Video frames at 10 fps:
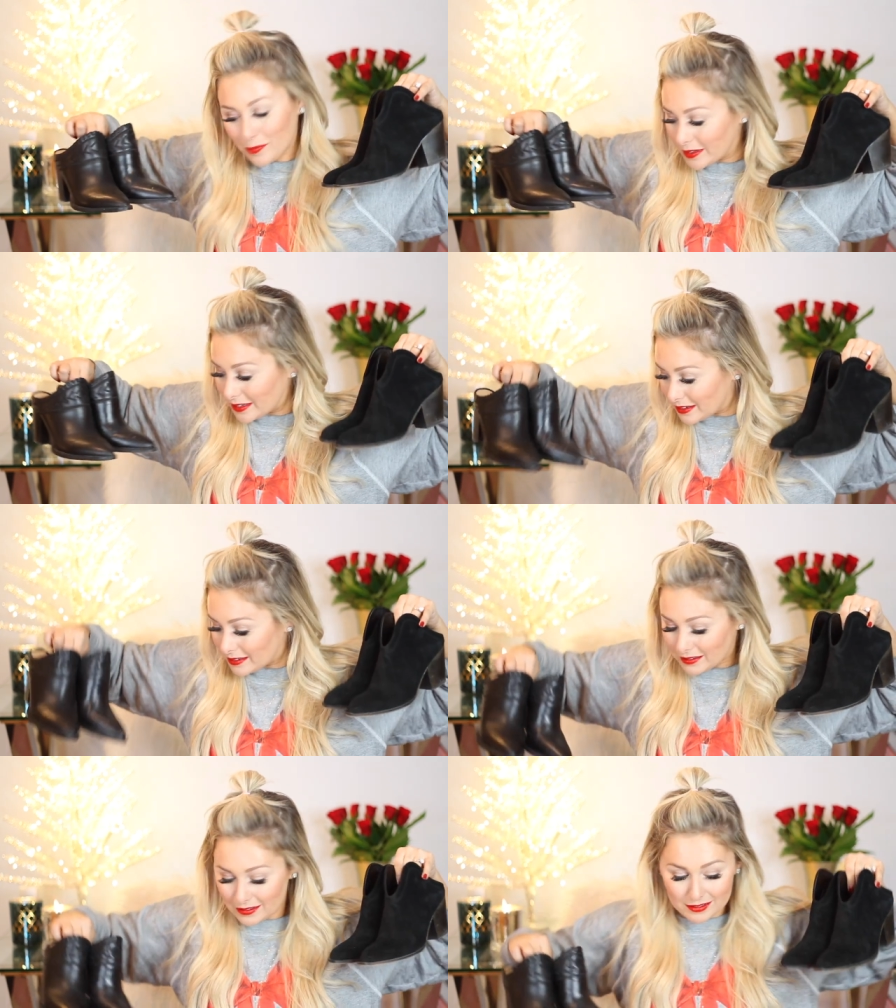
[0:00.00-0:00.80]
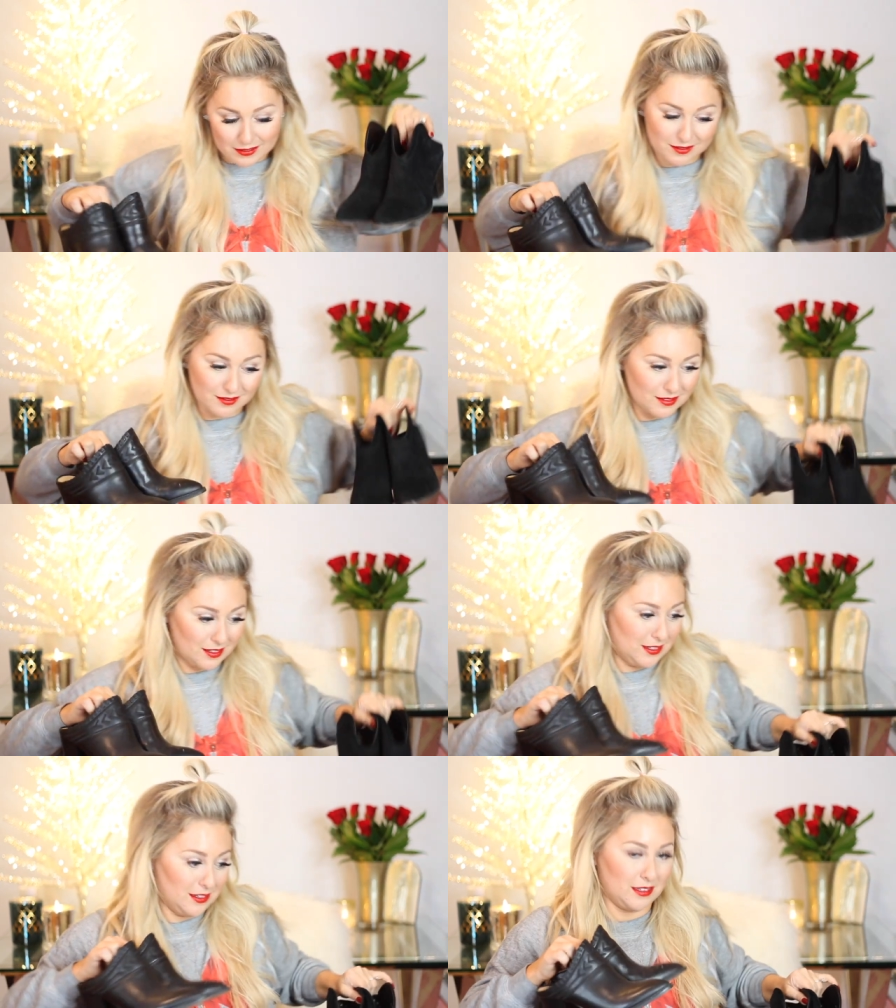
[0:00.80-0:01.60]
but
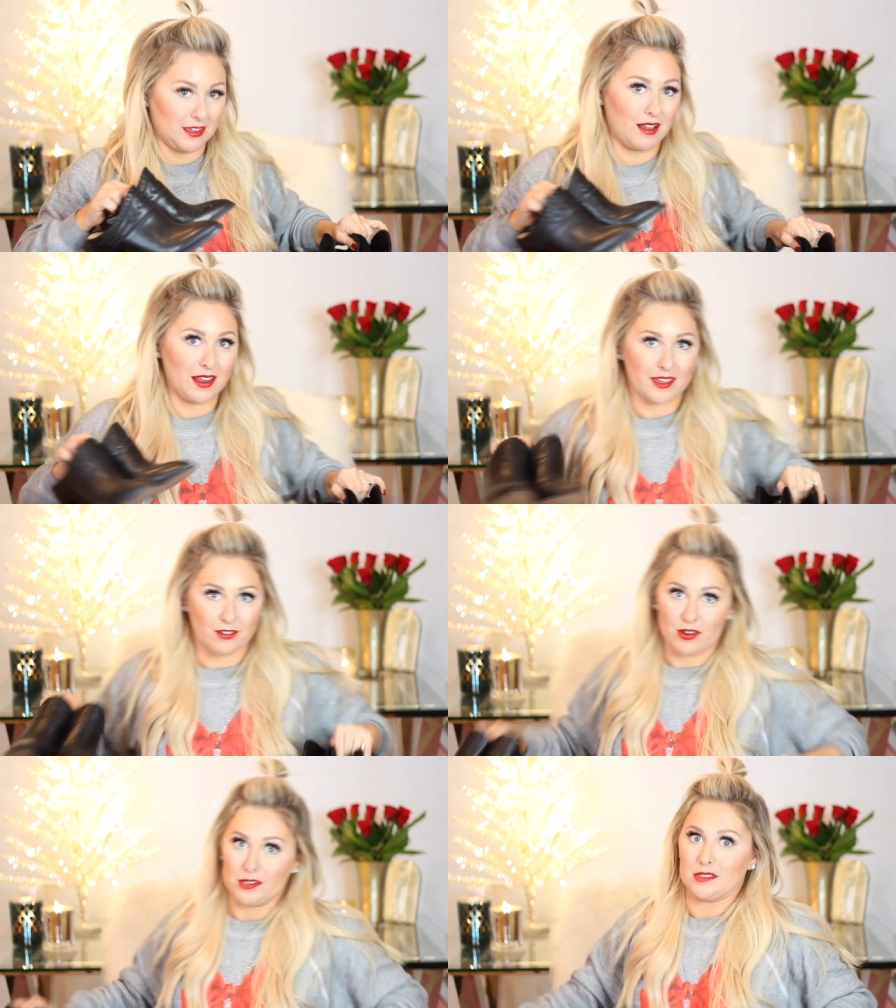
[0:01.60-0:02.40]
y'all ain't crazy